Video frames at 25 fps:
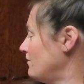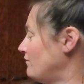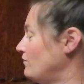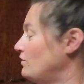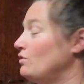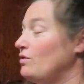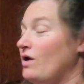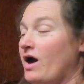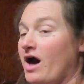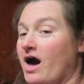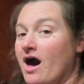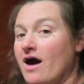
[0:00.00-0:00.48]
if
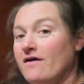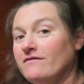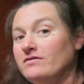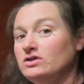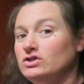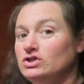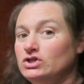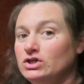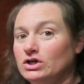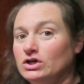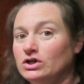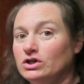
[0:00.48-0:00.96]
you have a
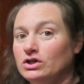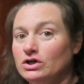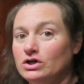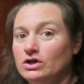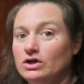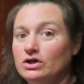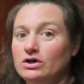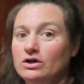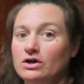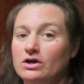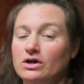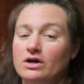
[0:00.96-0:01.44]

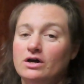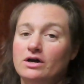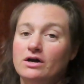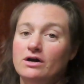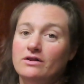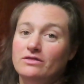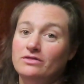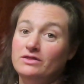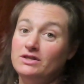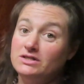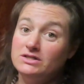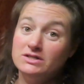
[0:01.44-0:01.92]
jiggler,
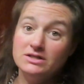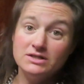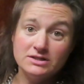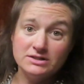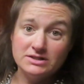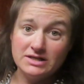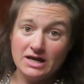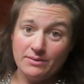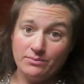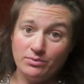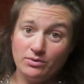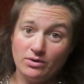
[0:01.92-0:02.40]
this is an
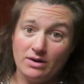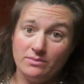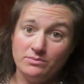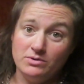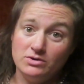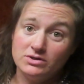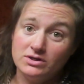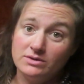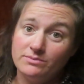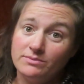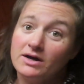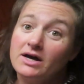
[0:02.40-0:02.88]
example I'm
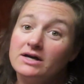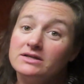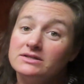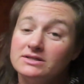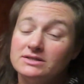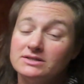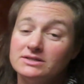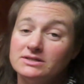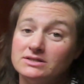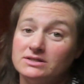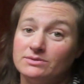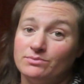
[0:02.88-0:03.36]
using because
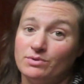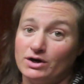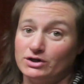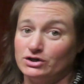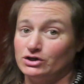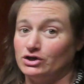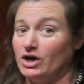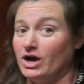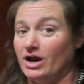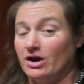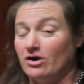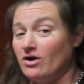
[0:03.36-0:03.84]
this is the
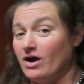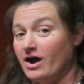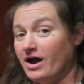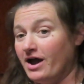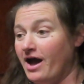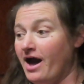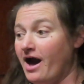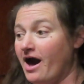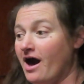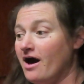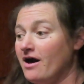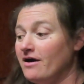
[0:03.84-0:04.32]
pressure canner I
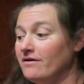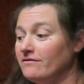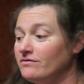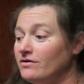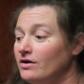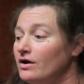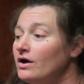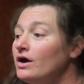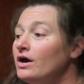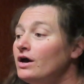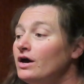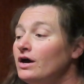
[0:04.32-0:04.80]
have.
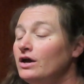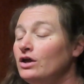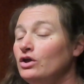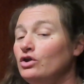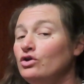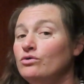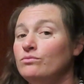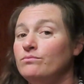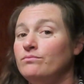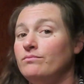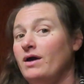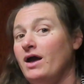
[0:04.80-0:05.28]

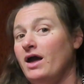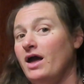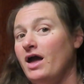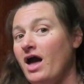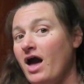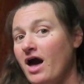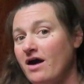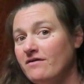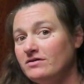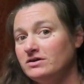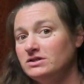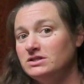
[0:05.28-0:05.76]
You may
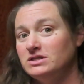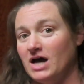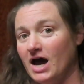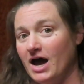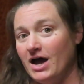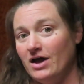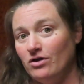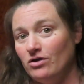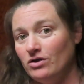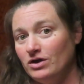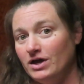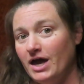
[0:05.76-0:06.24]
have a
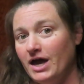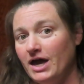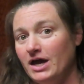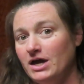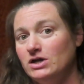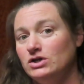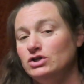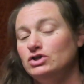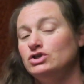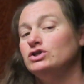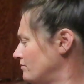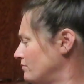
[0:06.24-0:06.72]
dial
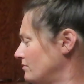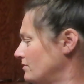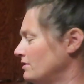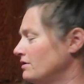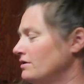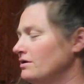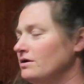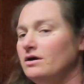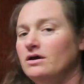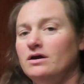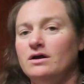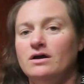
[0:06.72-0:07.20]
gauge.
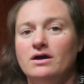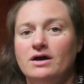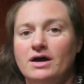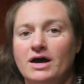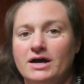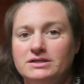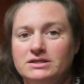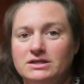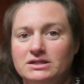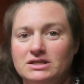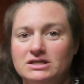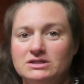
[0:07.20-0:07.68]

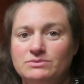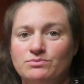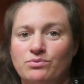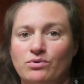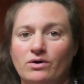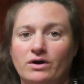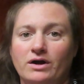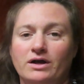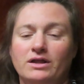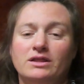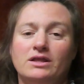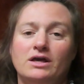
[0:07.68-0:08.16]
It's at this
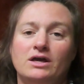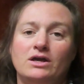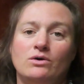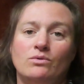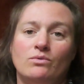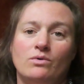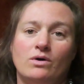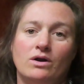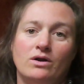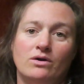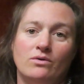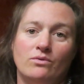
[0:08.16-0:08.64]
point that
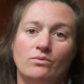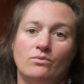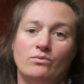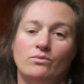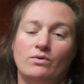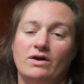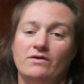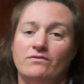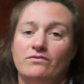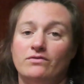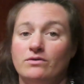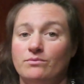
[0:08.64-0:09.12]
you want to
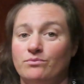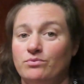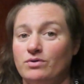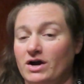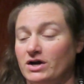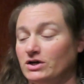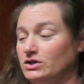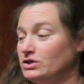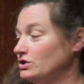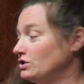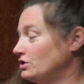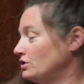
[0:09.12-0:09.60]
wait for the
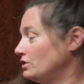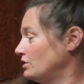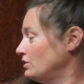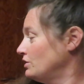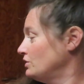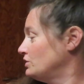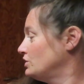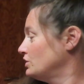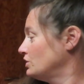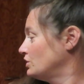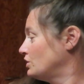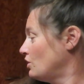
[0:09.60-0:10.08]
pressure
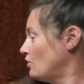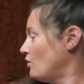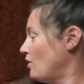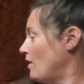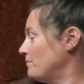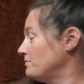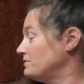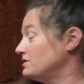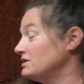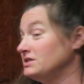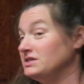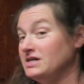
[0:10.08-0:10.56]
to go
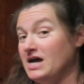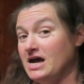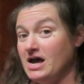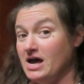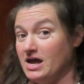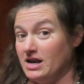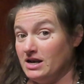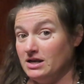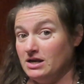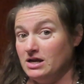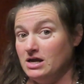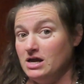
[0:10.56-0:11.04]
up to
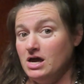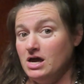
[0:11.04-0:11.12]
10